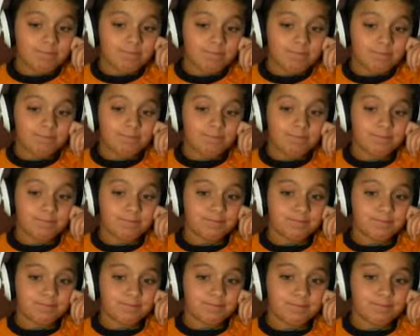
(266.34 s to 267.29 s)

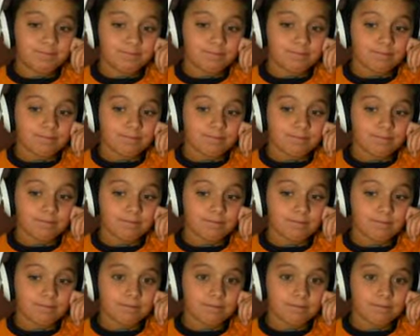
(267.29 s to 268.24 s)

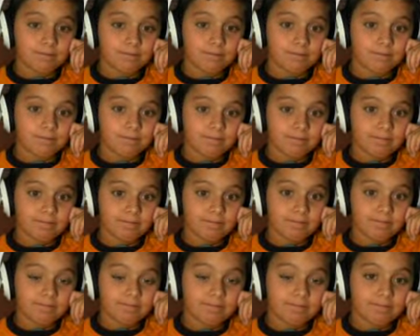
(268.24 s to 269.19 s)

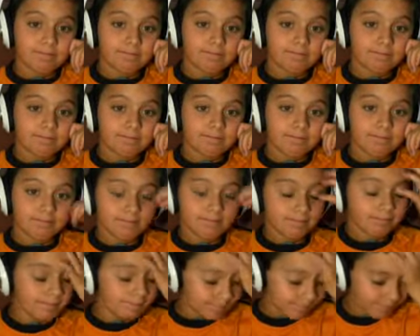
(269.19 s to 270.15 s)
(no one is talking)